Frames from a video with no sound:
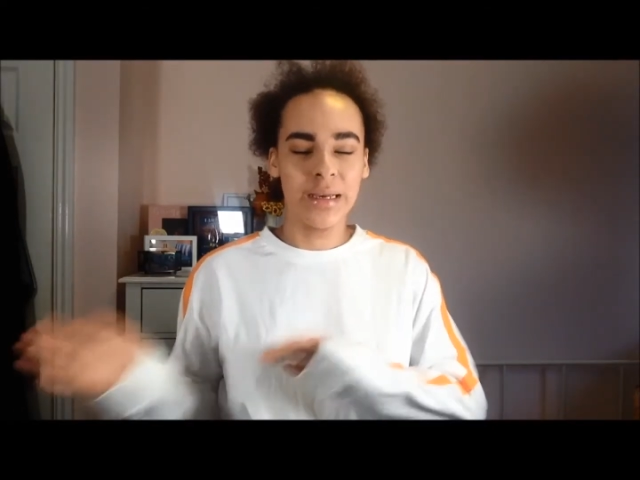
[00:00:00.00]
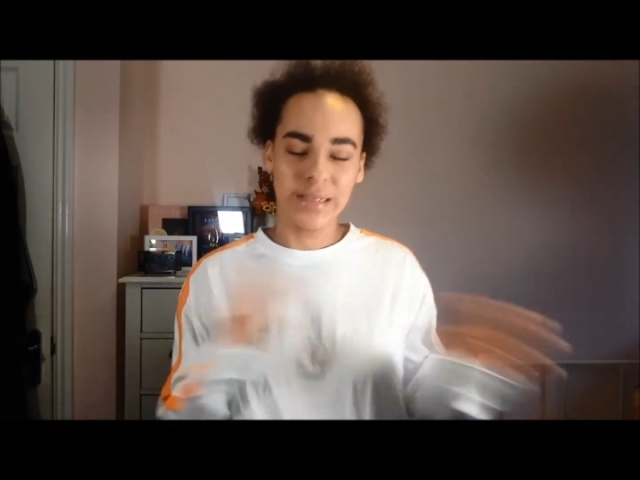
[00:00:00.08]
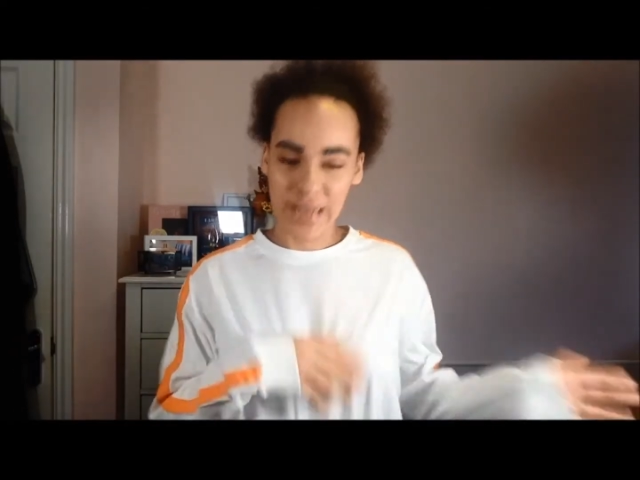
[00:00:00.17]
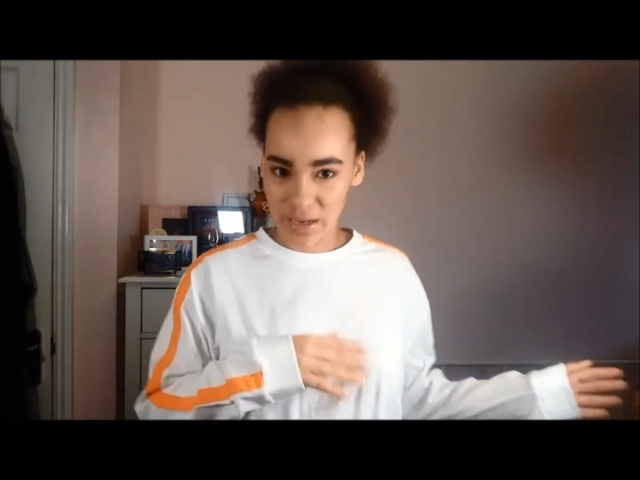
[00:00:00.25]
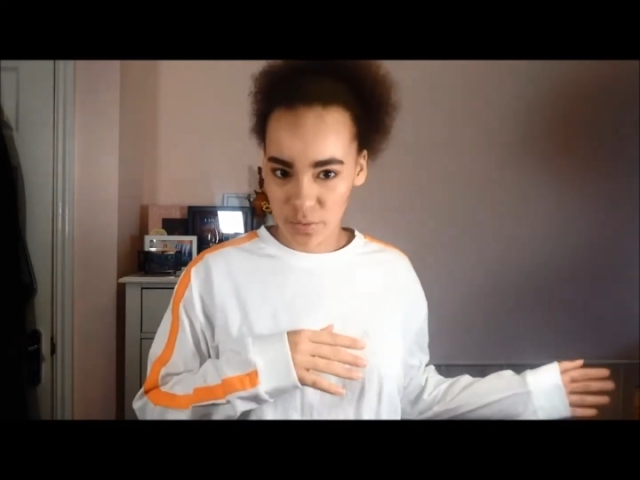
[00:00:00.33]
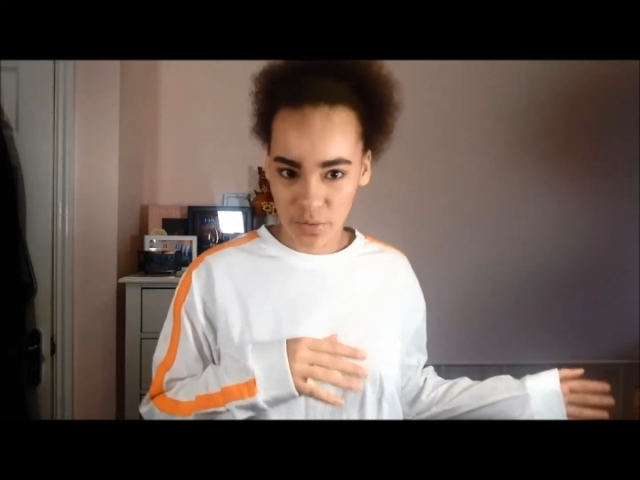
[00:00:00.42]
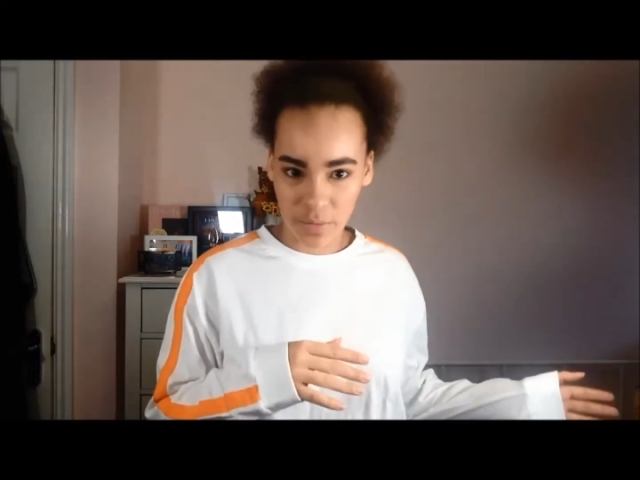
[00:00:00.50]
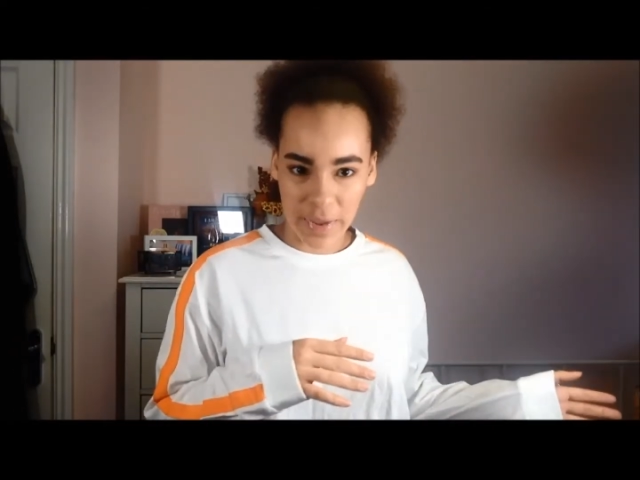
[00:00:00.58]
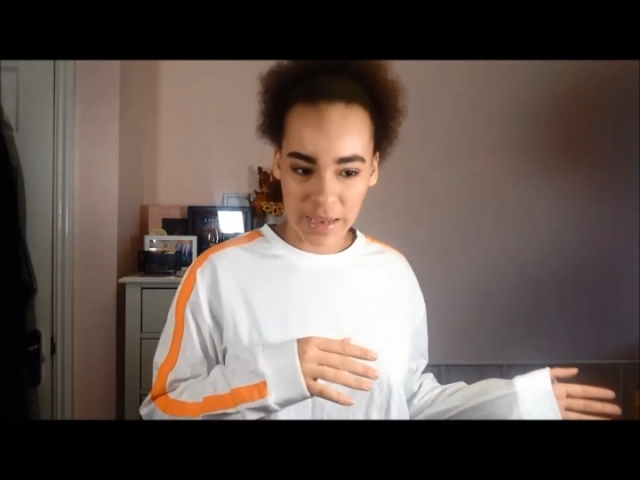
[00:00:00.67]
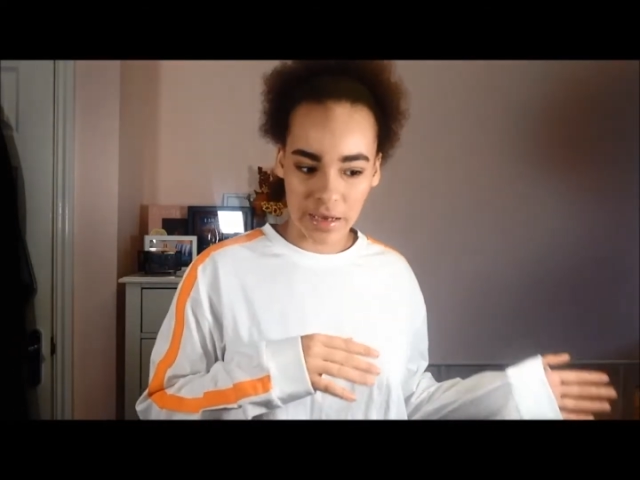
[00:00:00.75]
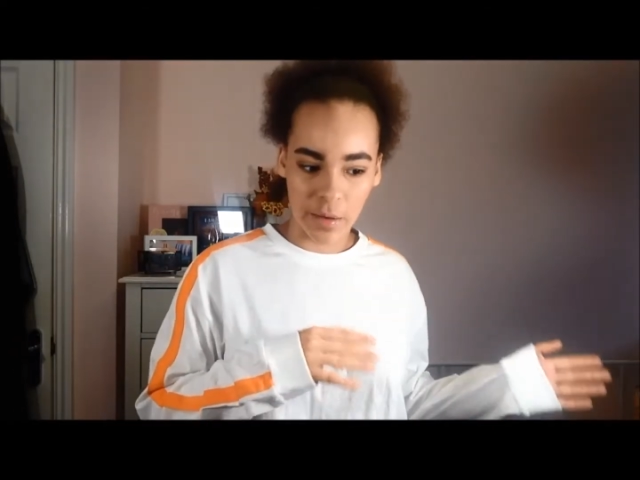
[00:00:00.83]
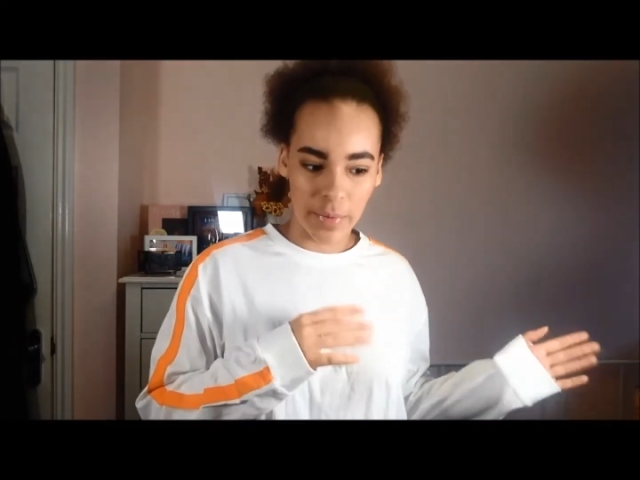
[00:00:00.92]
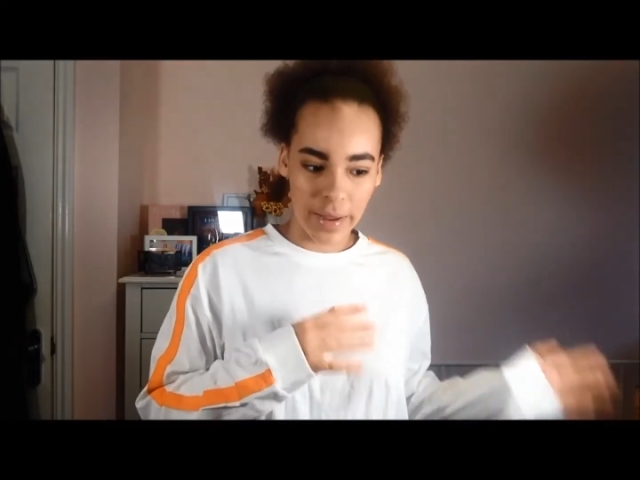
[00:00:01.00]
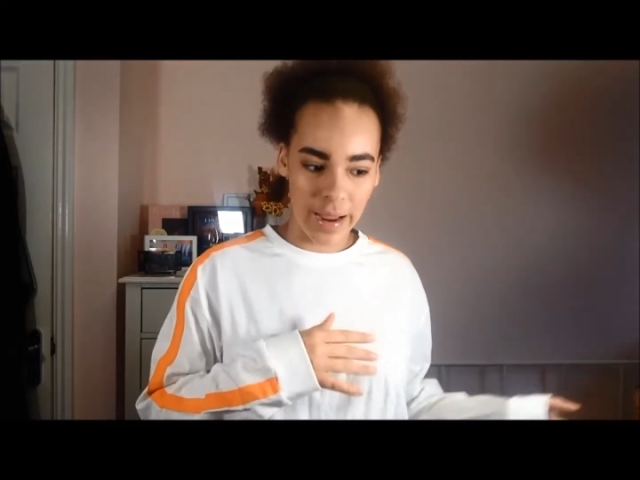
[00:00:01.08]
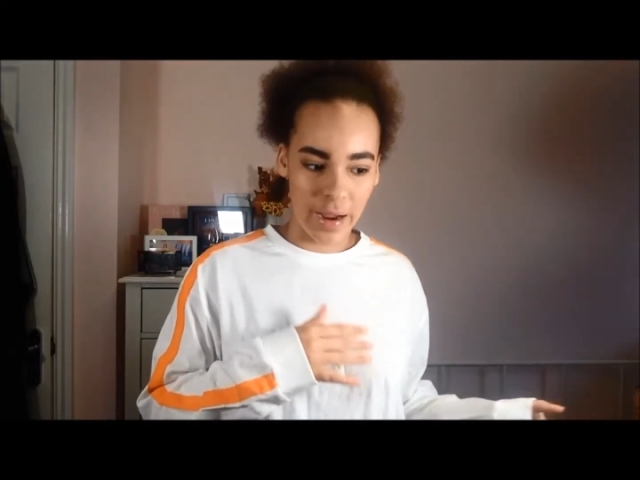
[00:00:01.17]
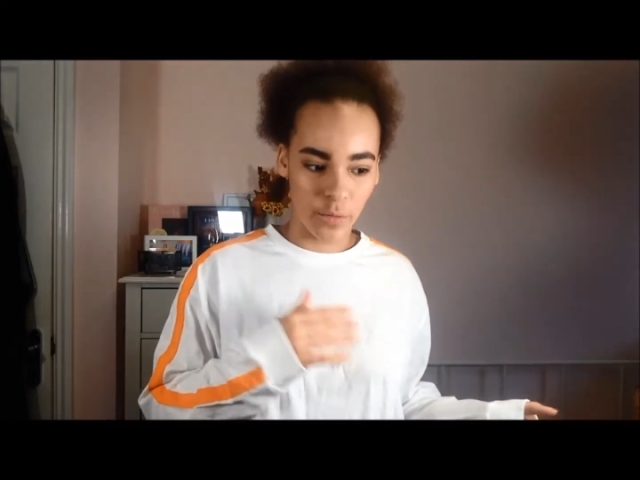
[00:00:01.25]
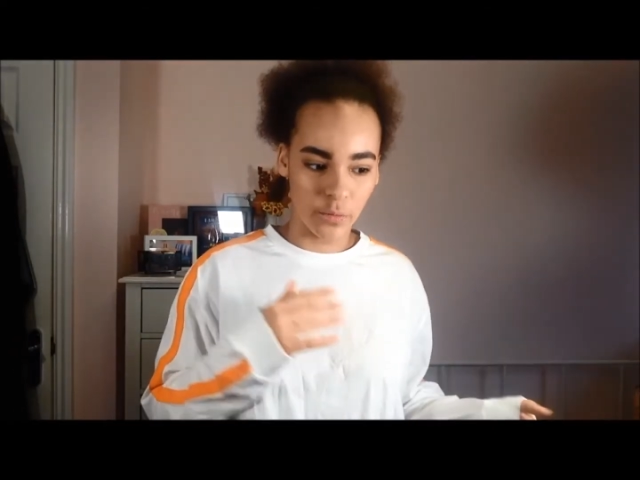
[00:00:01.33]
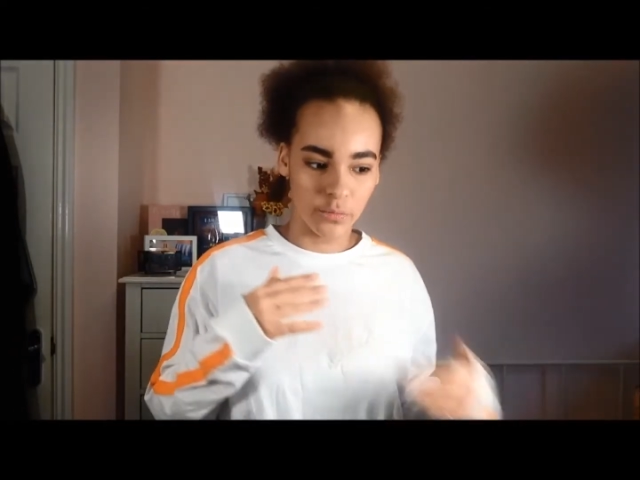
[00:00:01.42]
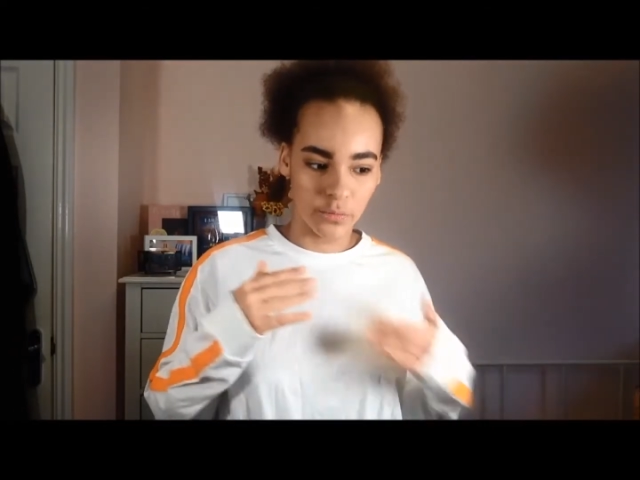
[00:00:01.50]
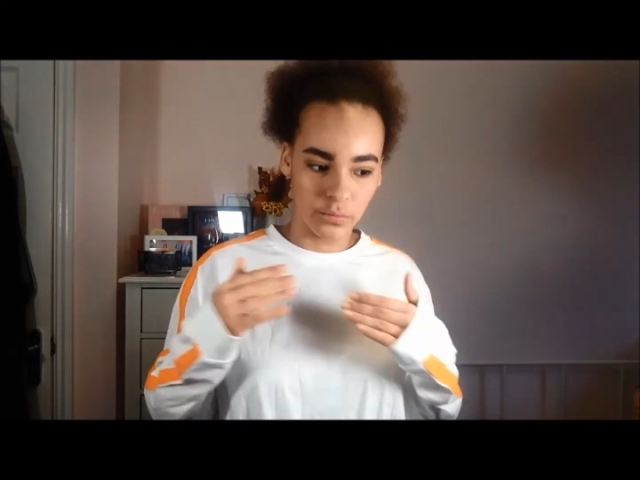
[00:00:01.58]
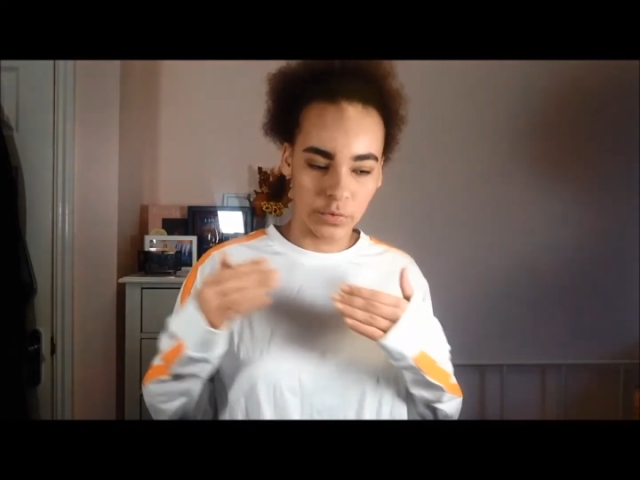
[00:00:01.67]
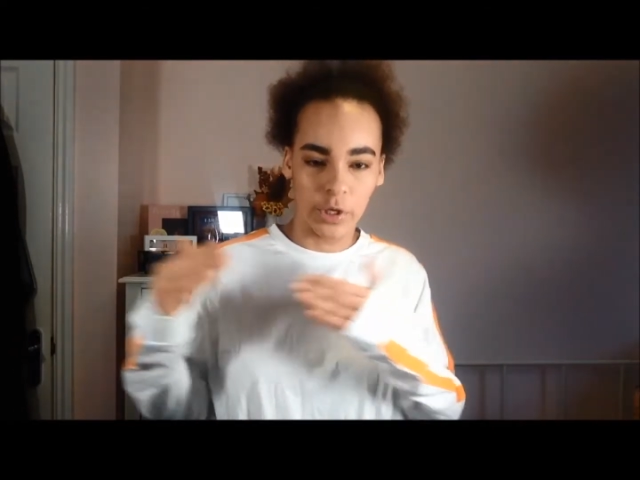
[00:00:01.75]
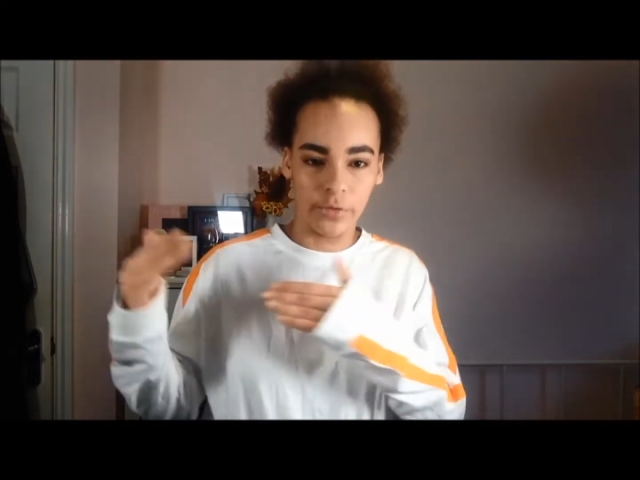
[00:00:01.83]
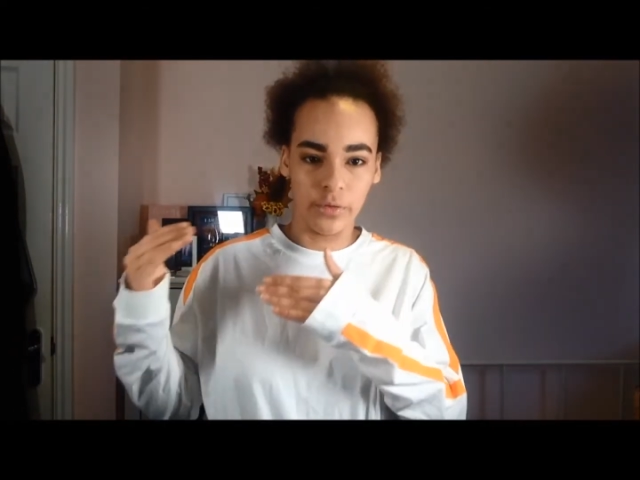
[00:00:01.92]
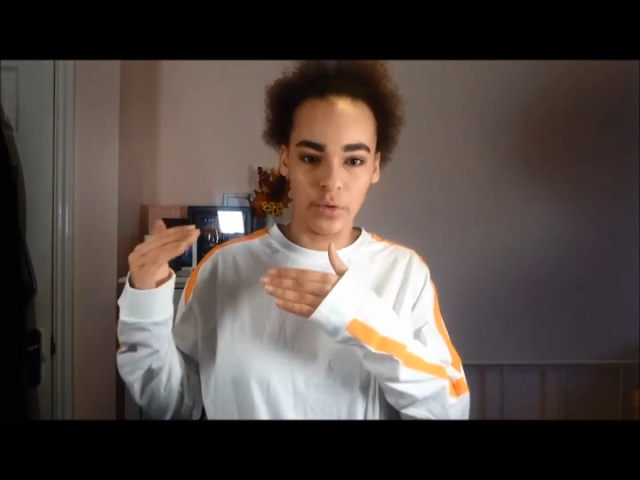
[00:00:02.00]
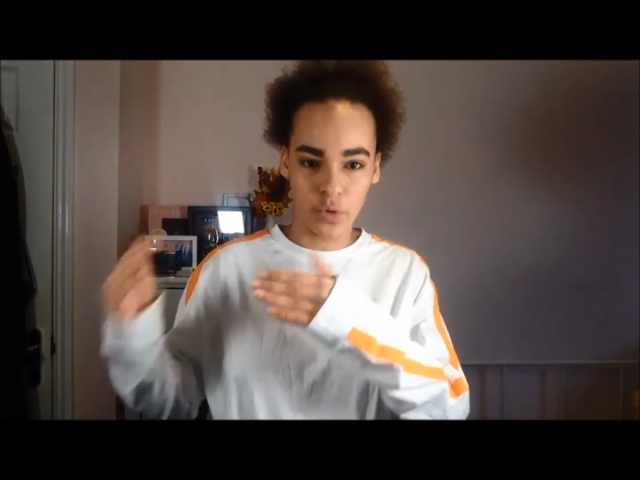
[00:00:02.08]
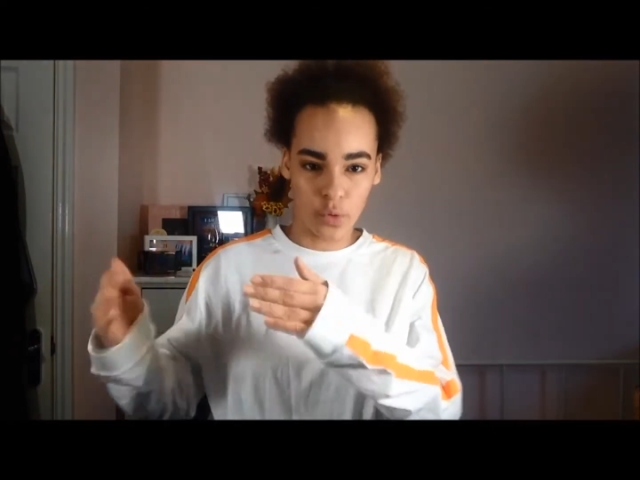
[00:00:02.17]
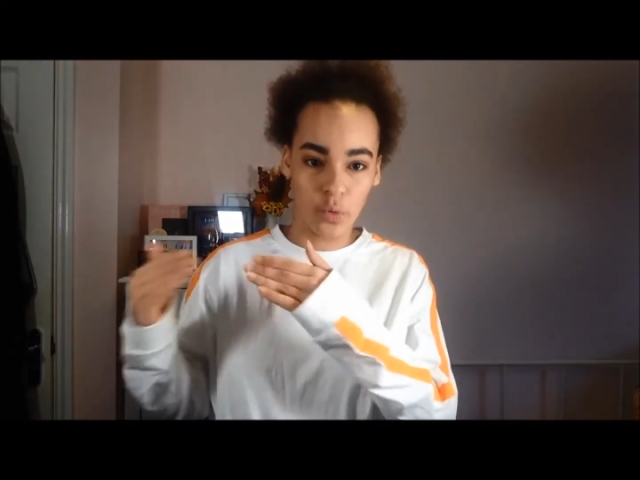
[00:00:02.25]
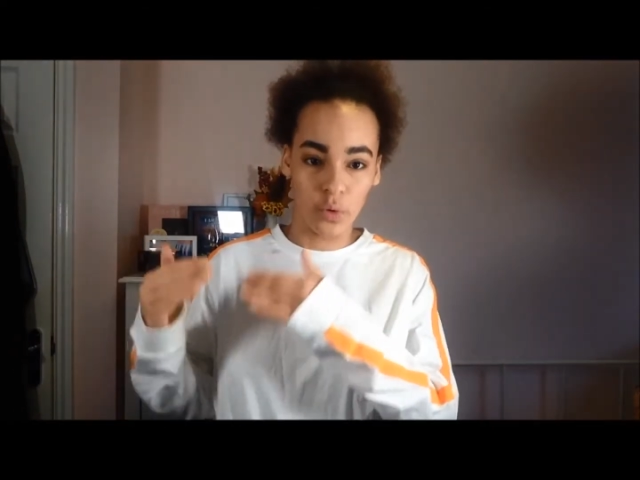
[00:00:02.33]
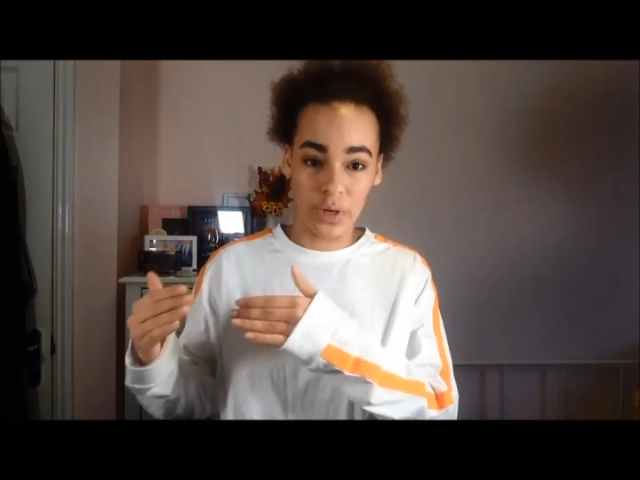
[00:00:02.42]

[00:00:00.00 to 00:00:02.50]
take all the makeup out of the drawer,